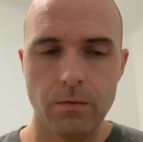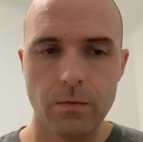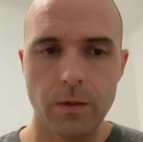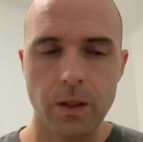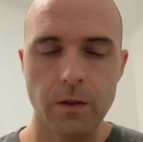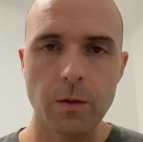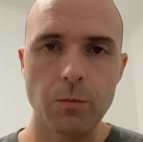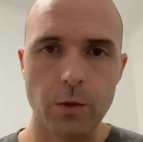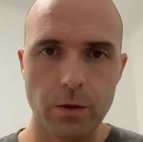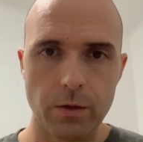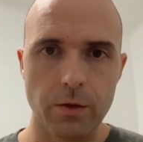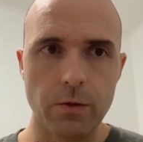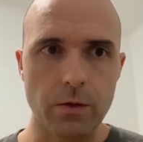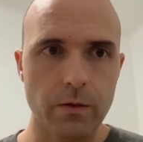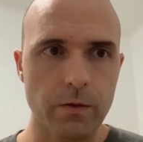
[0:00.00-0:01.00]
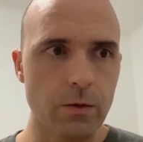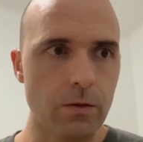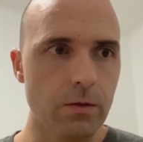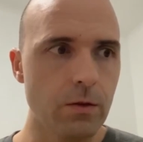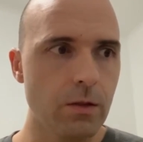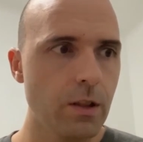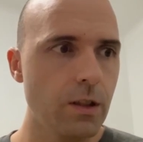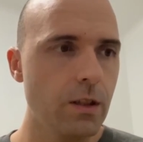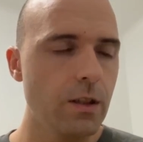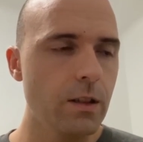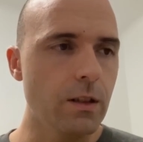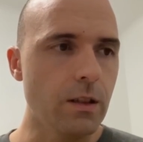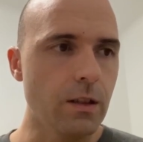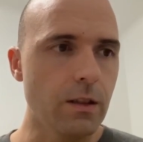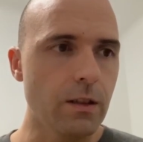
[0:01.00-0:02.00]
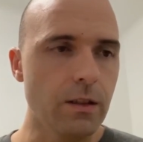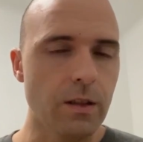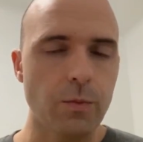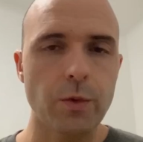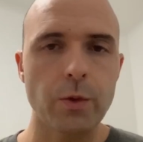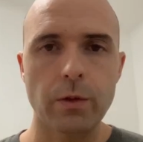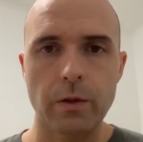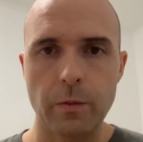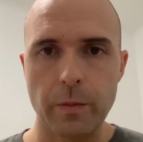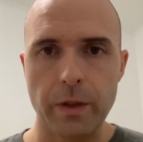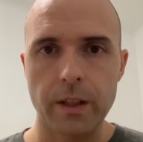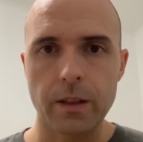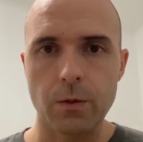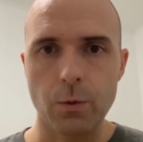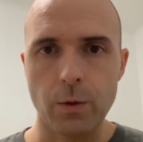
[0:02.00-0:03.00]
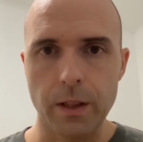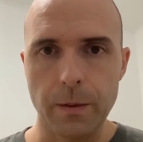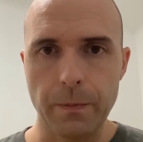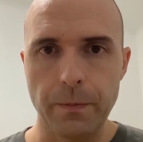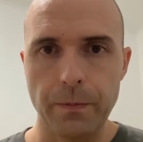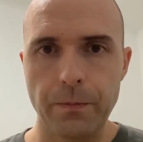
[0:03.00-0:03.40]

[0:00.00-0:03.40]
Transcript: even more useful in a programmatic way.